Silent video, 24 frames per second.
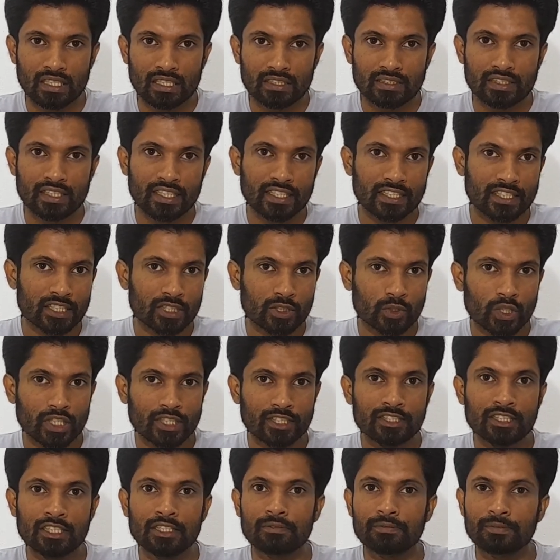They require
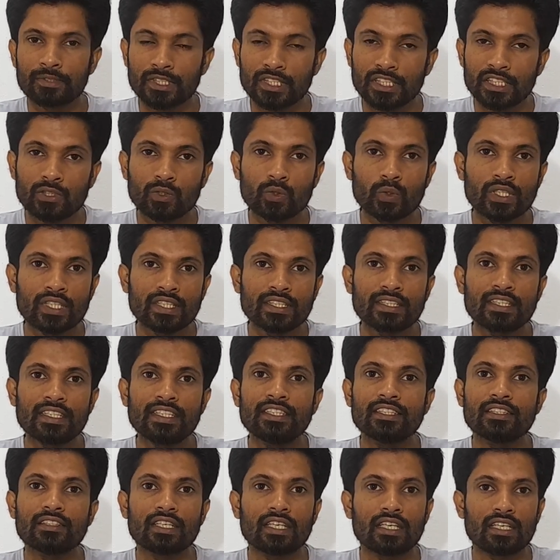the
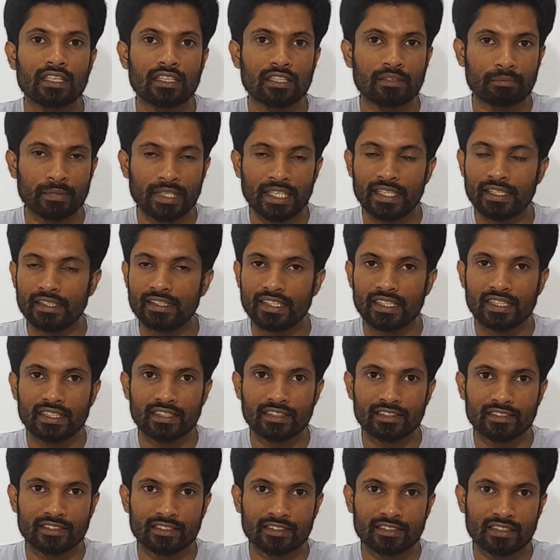frequently
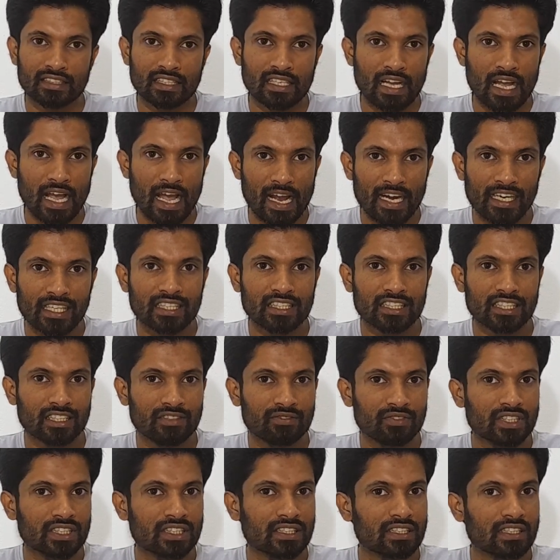maintenance, and
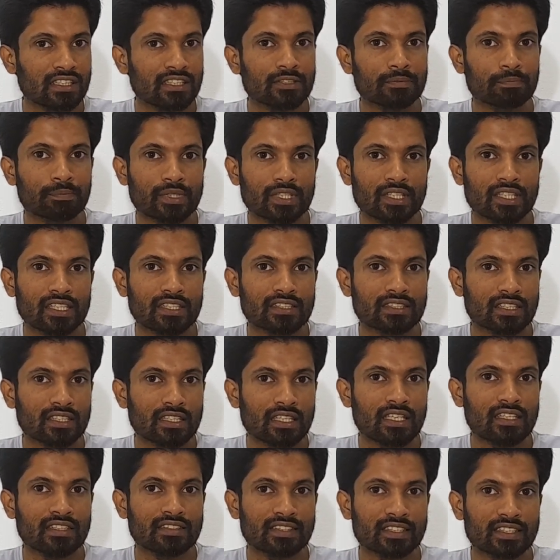commercial production
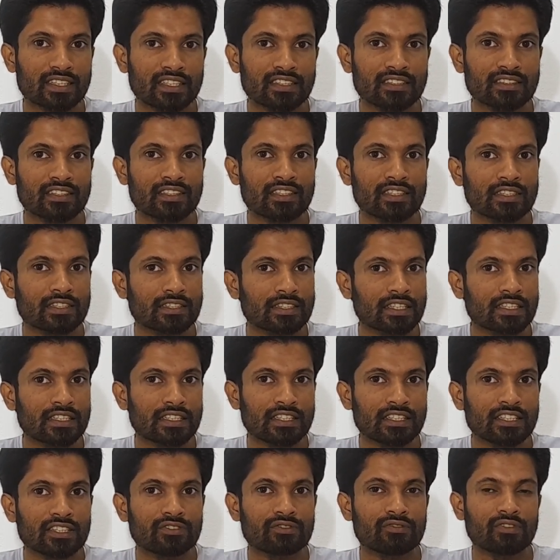of second generation
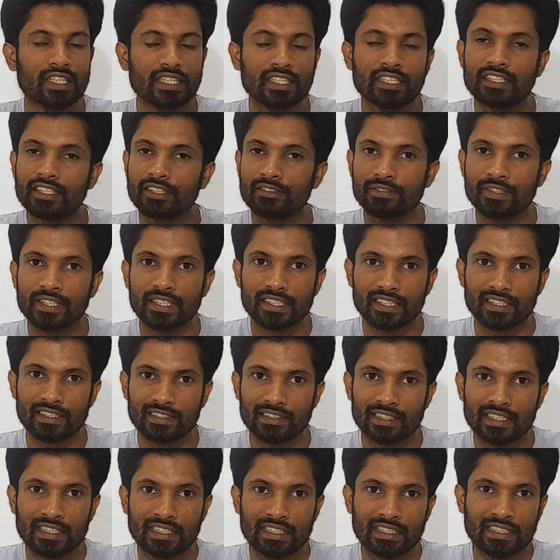is very difficult.
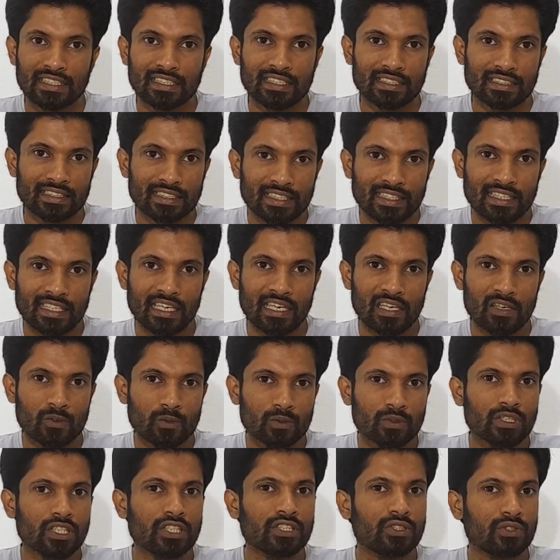They are
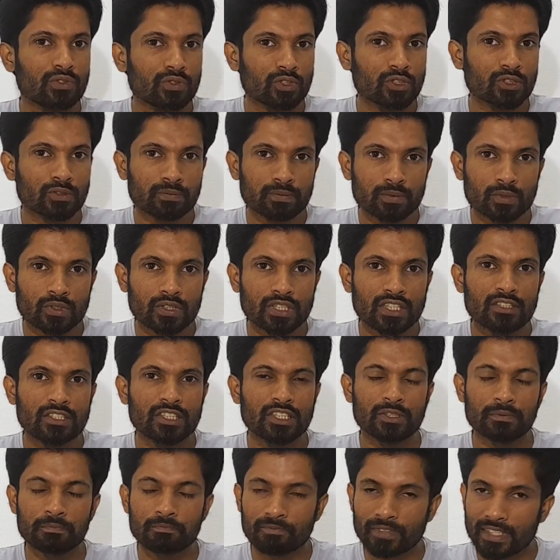only used for the
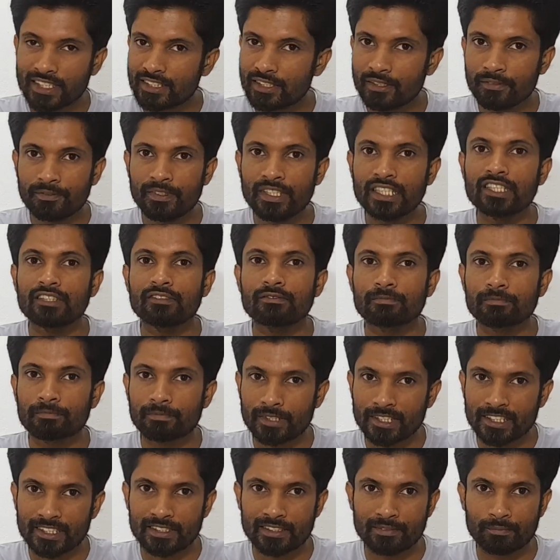specific
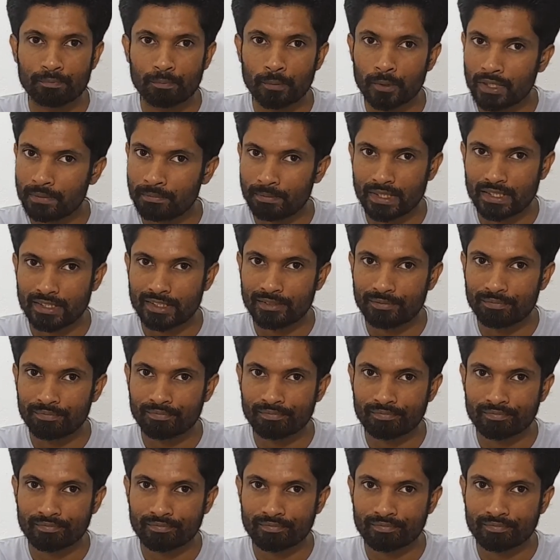purpose.